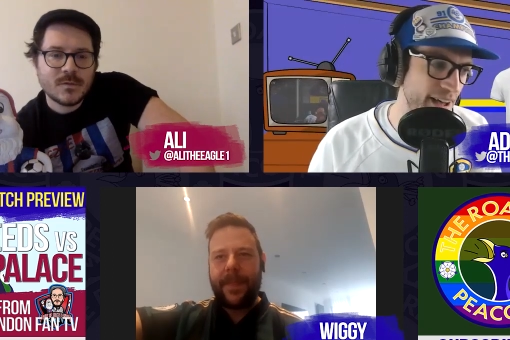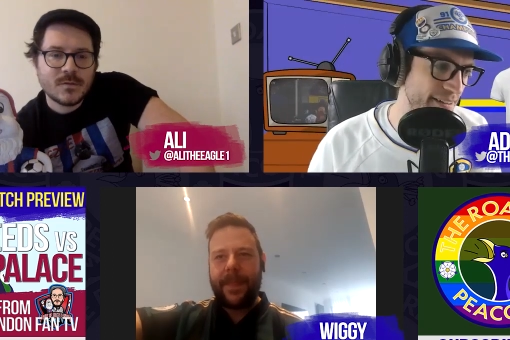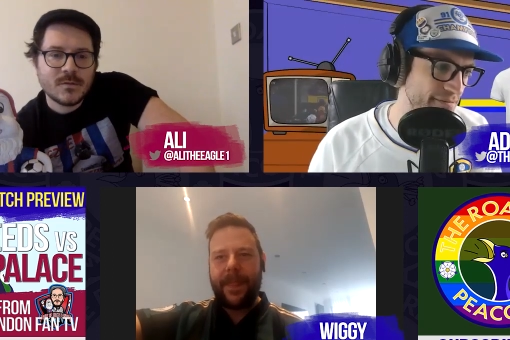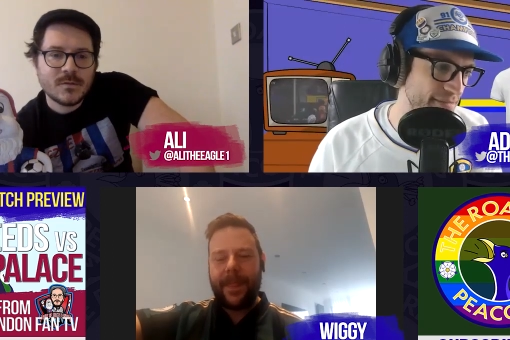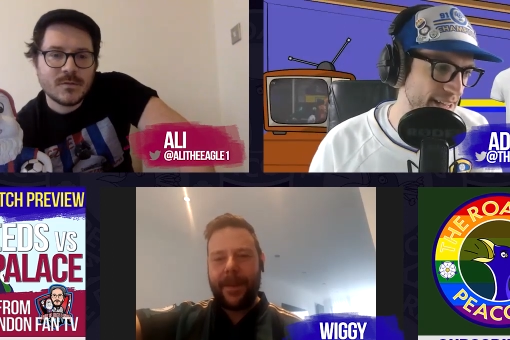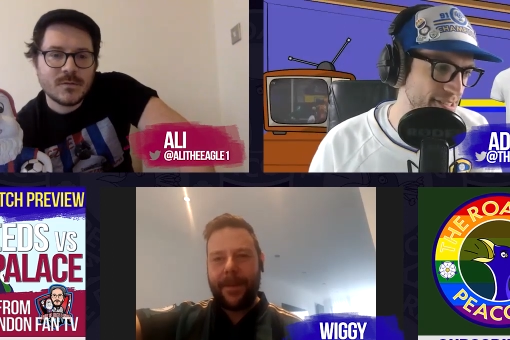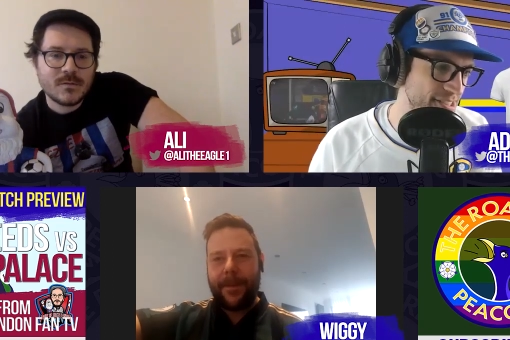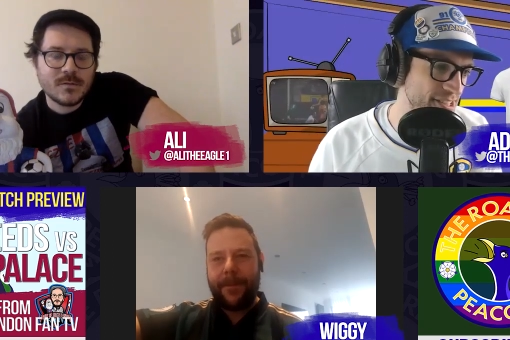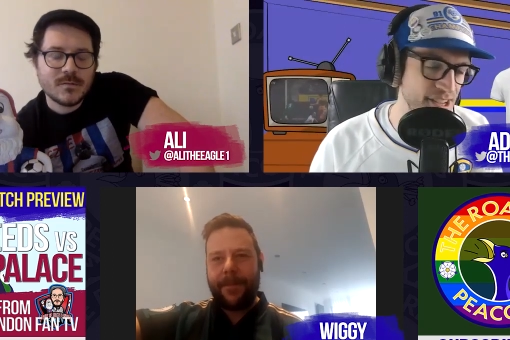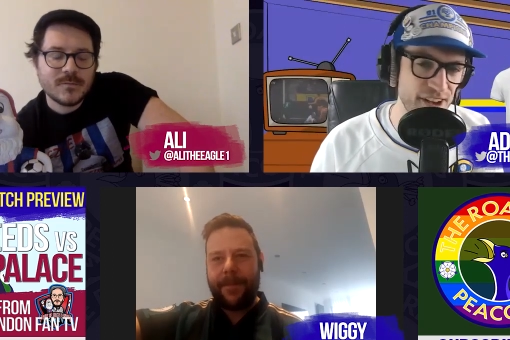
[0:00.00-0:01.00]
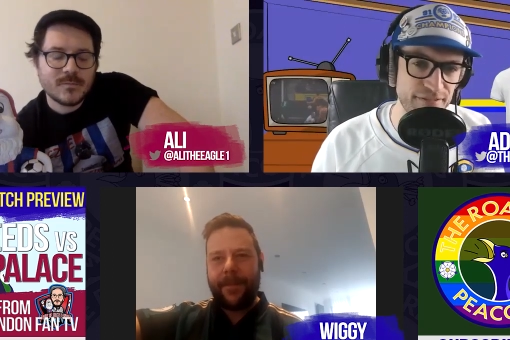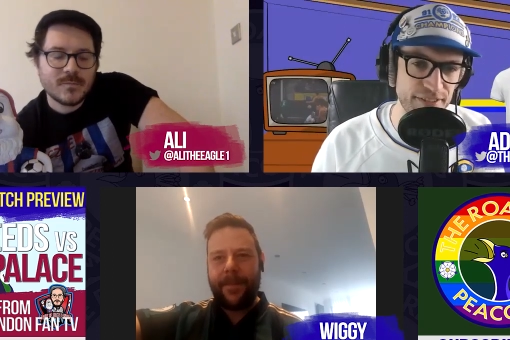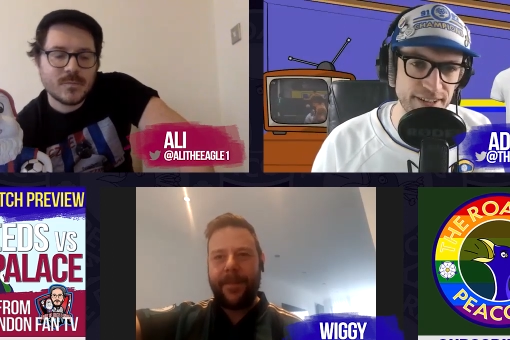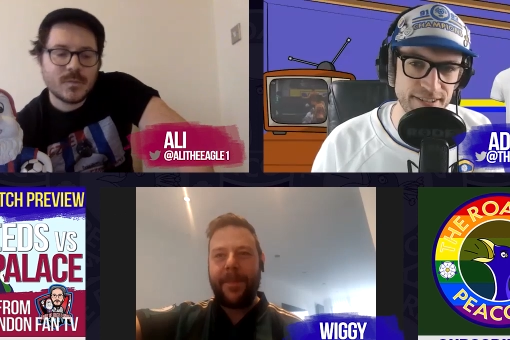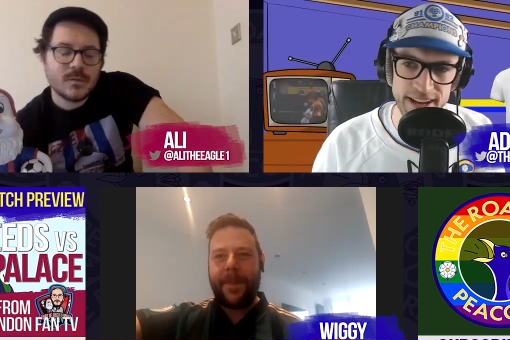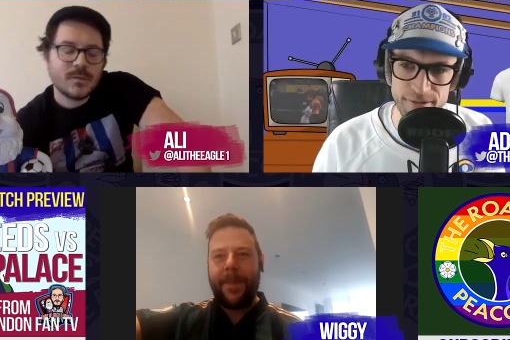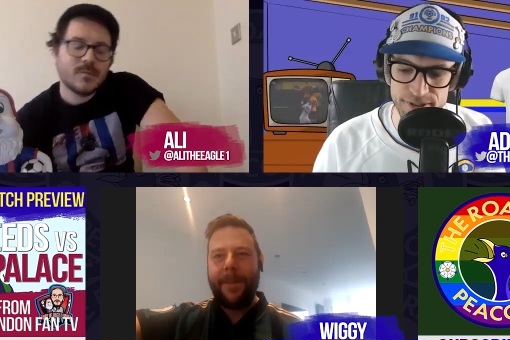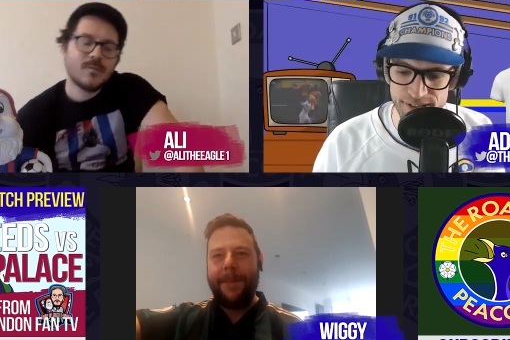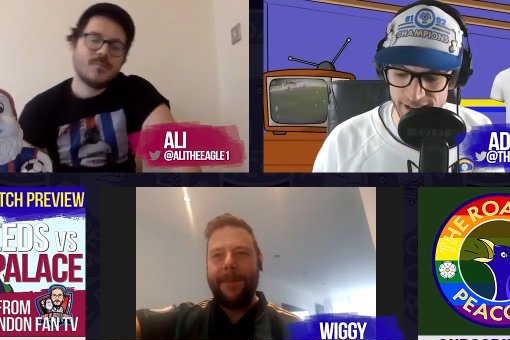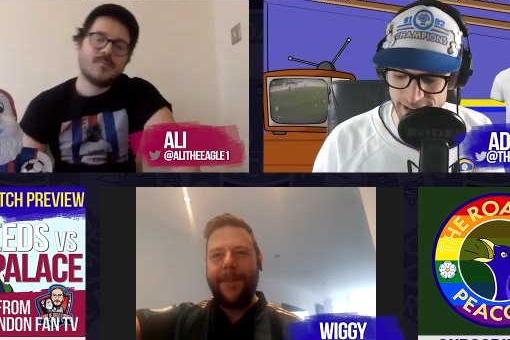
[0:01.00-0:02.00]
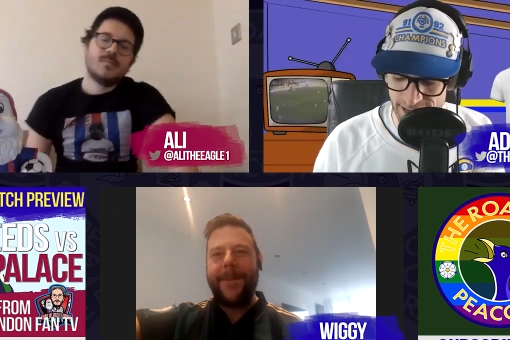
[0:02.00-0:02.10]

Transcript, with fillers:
Speaker 1: is deserved. It was a.